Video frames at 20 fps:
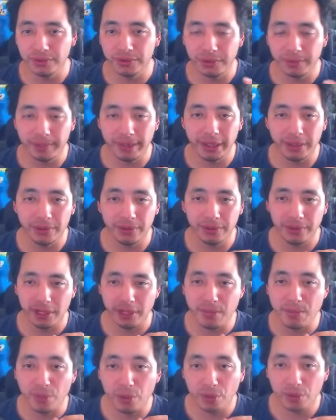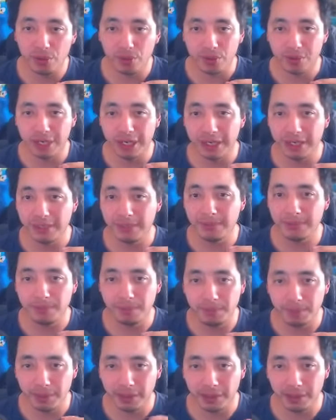about the Immortal Dragon
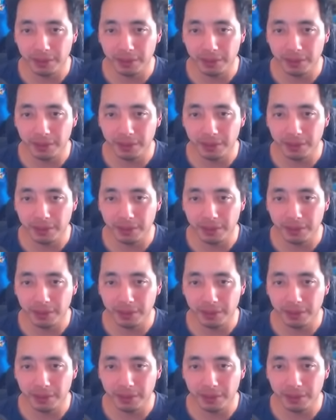being